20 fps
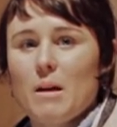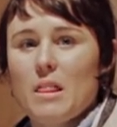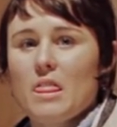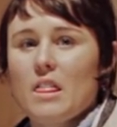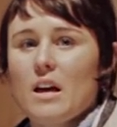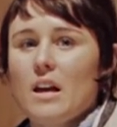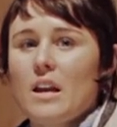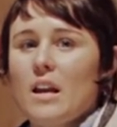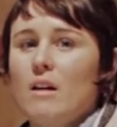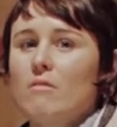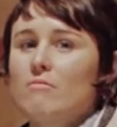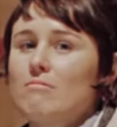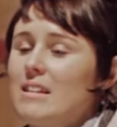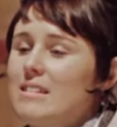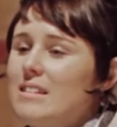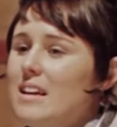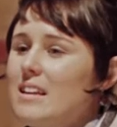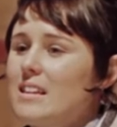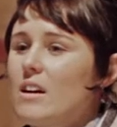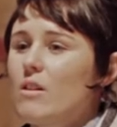The wine
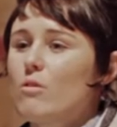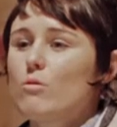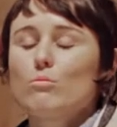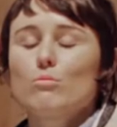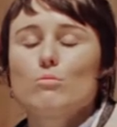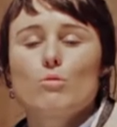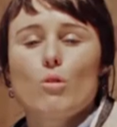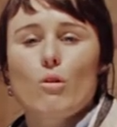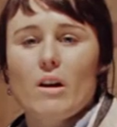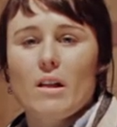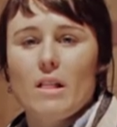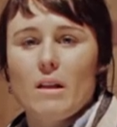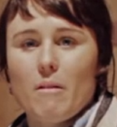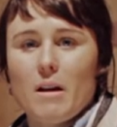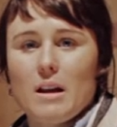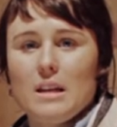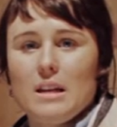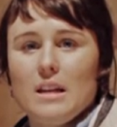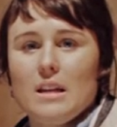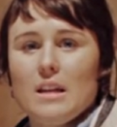combines well with
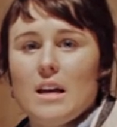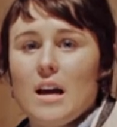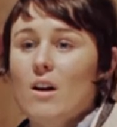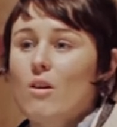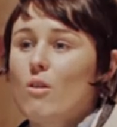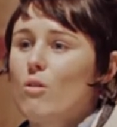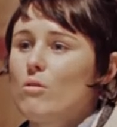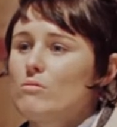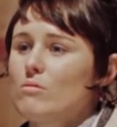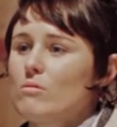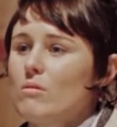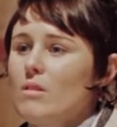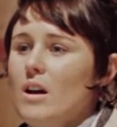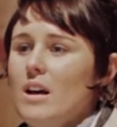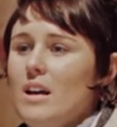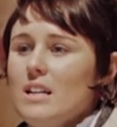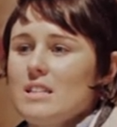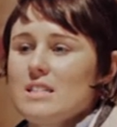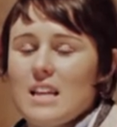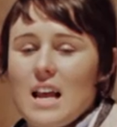desserts
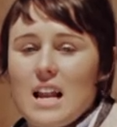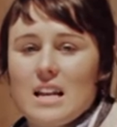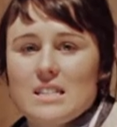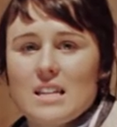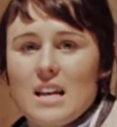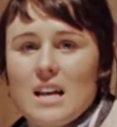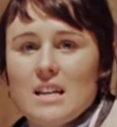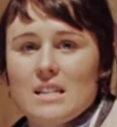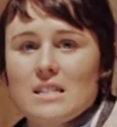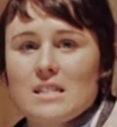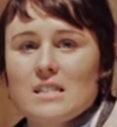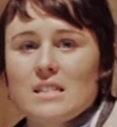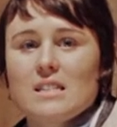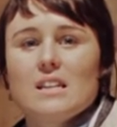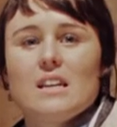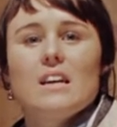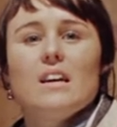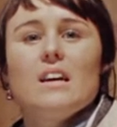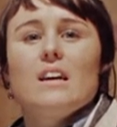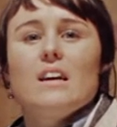like an apple pie
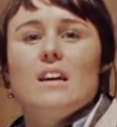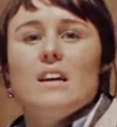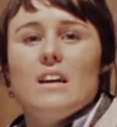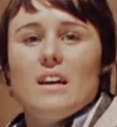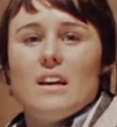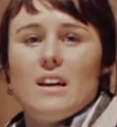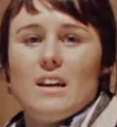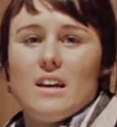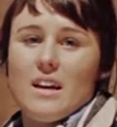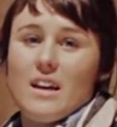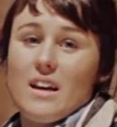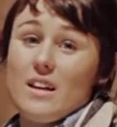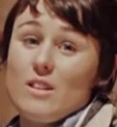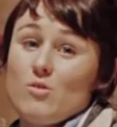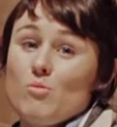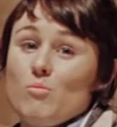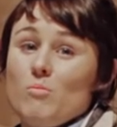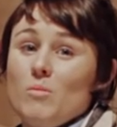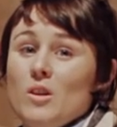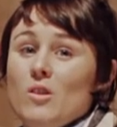with vanilla. Es
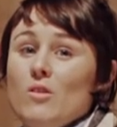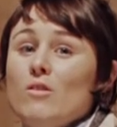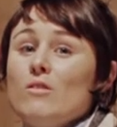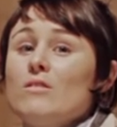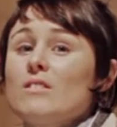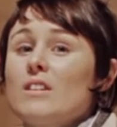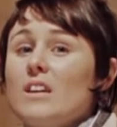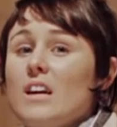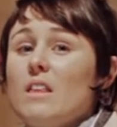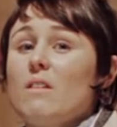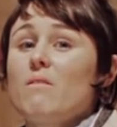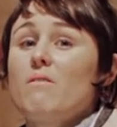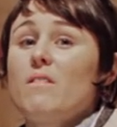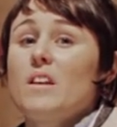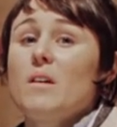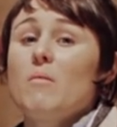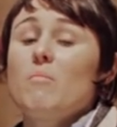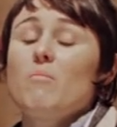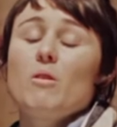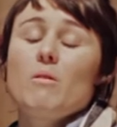un vino que
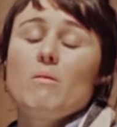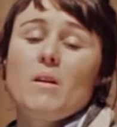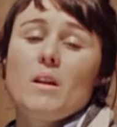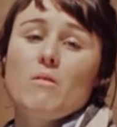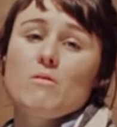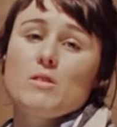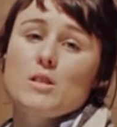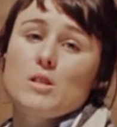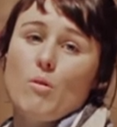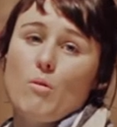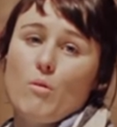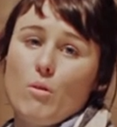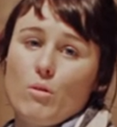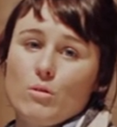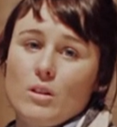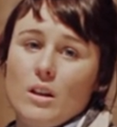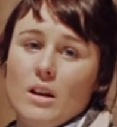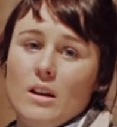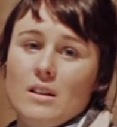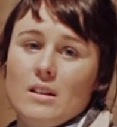define muy bien nuestro
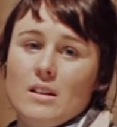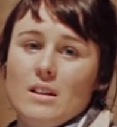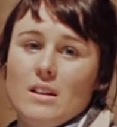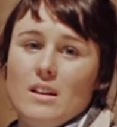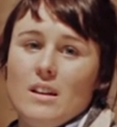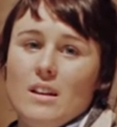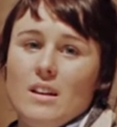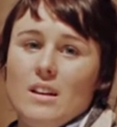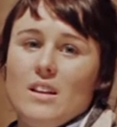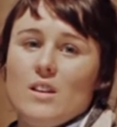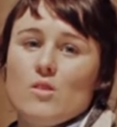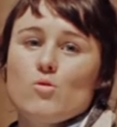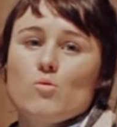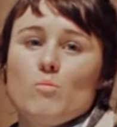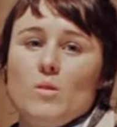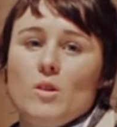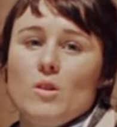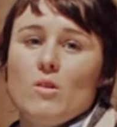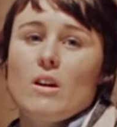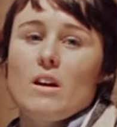corte y es un
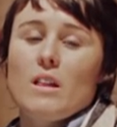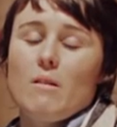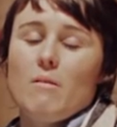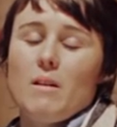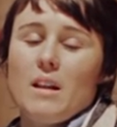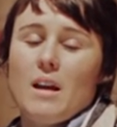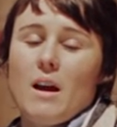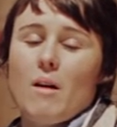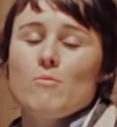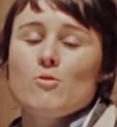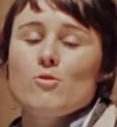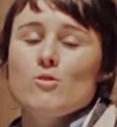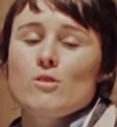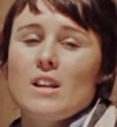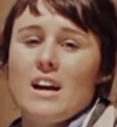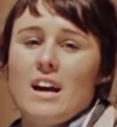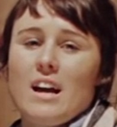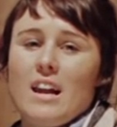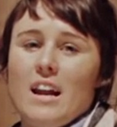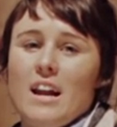vino que deberíamos
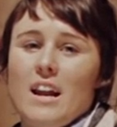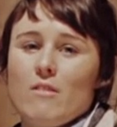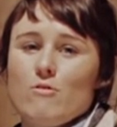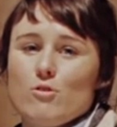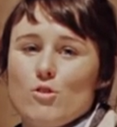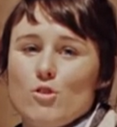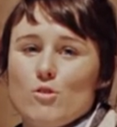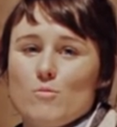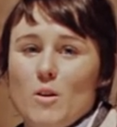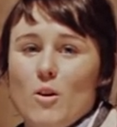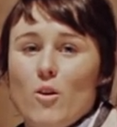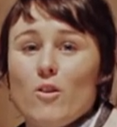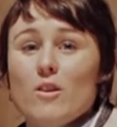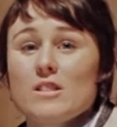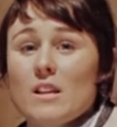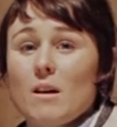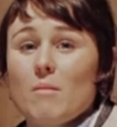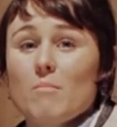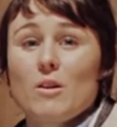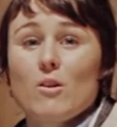regalar. It's an ideal
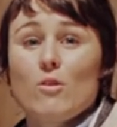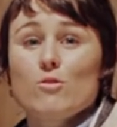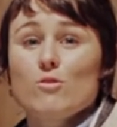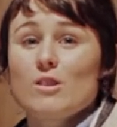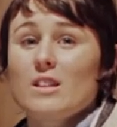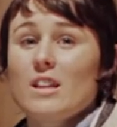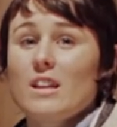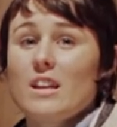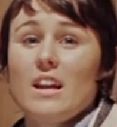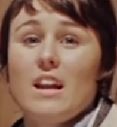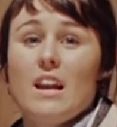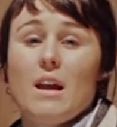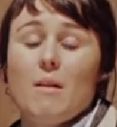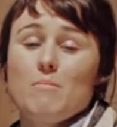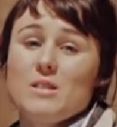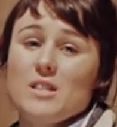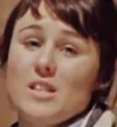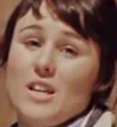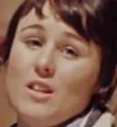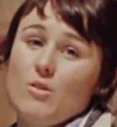present for your
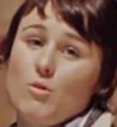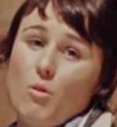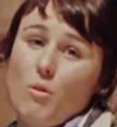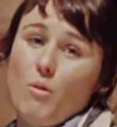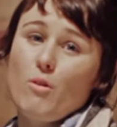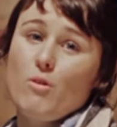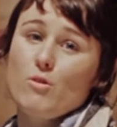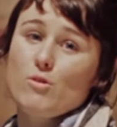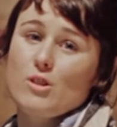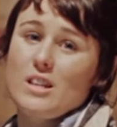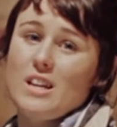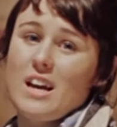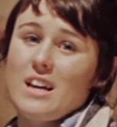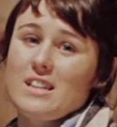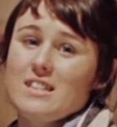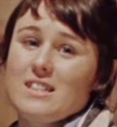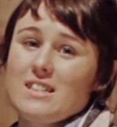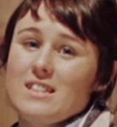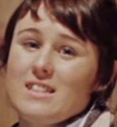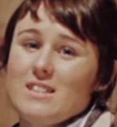best friends.
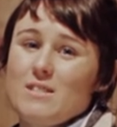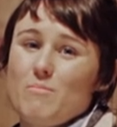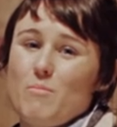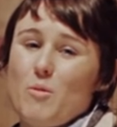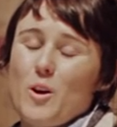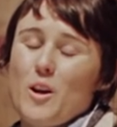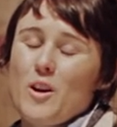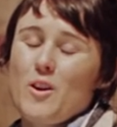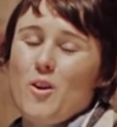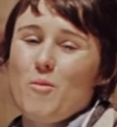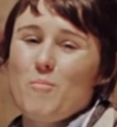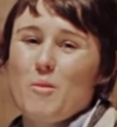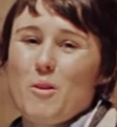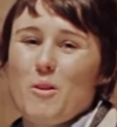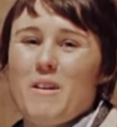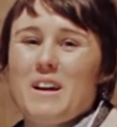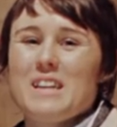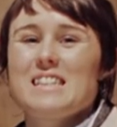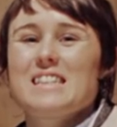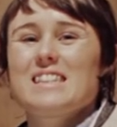Why don't you
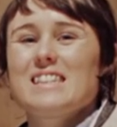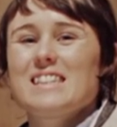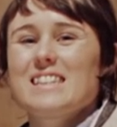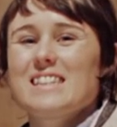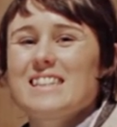taste it?